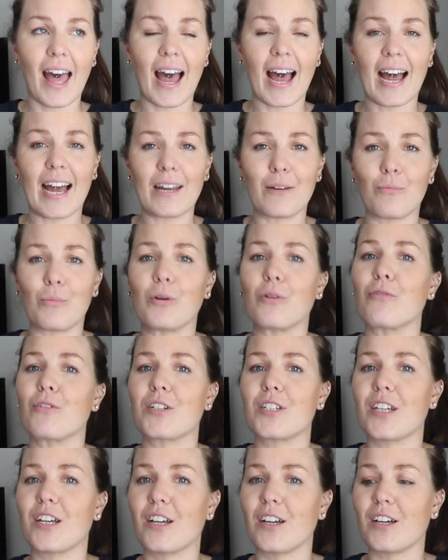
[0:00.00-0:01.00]
and we'll
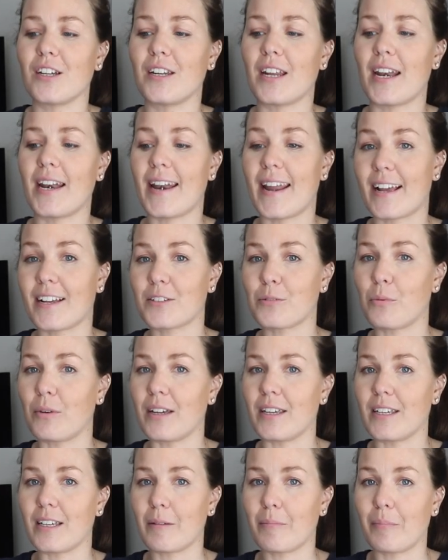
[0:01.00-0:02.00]
return next
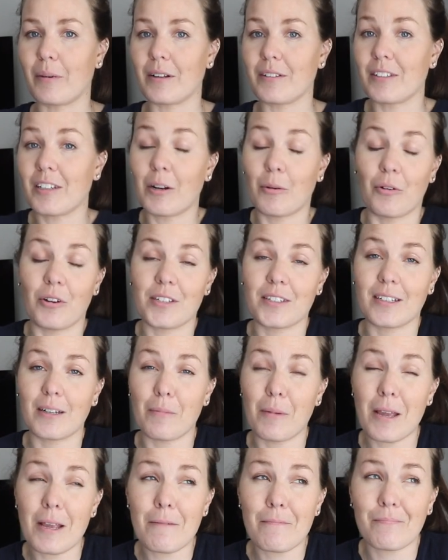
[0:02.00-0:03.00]
week but I don't know what it's gonna
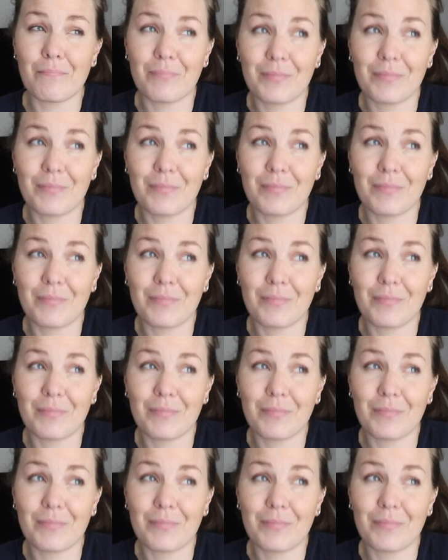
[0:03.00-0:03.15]
be